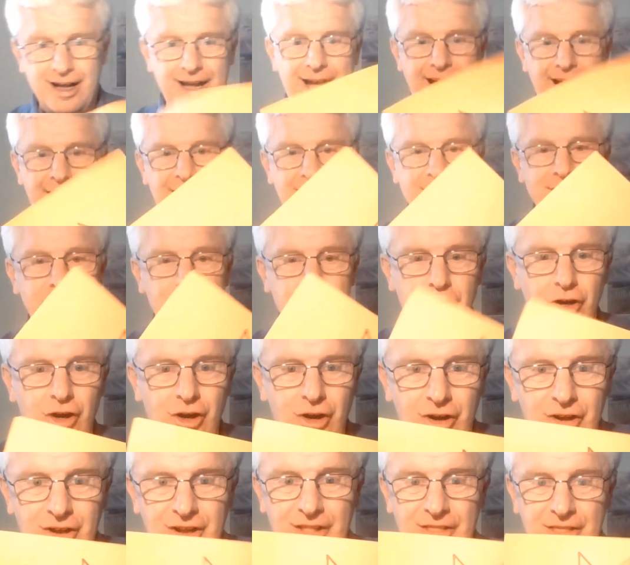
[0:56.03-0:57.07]
I had to draw
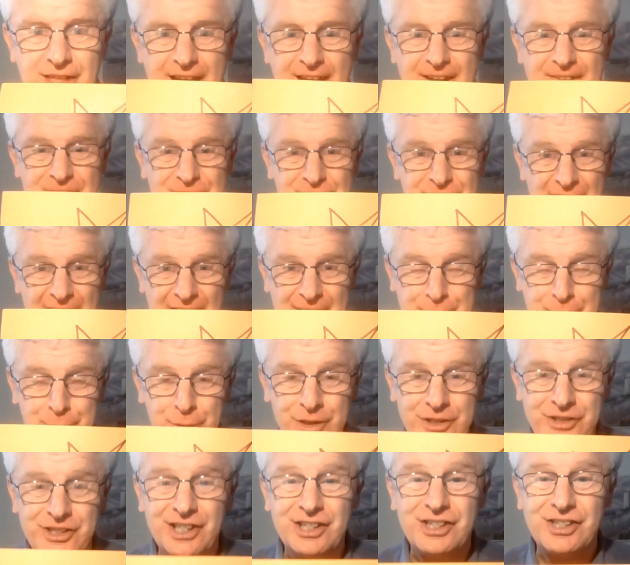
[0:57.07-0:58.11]
that
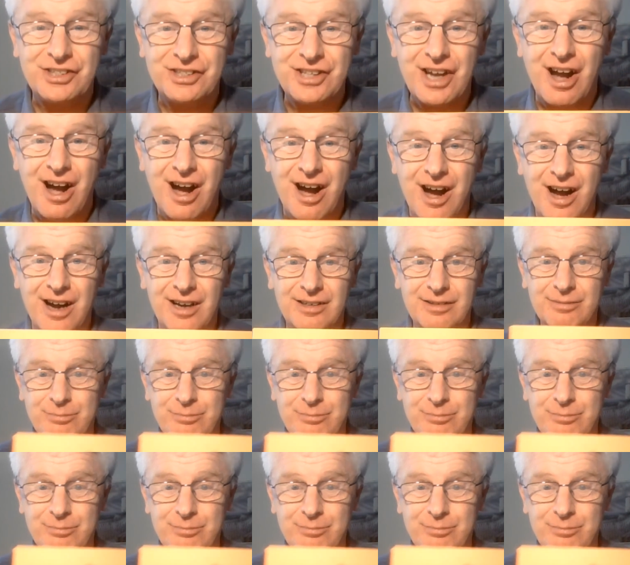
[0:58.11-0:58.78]
5-pointed star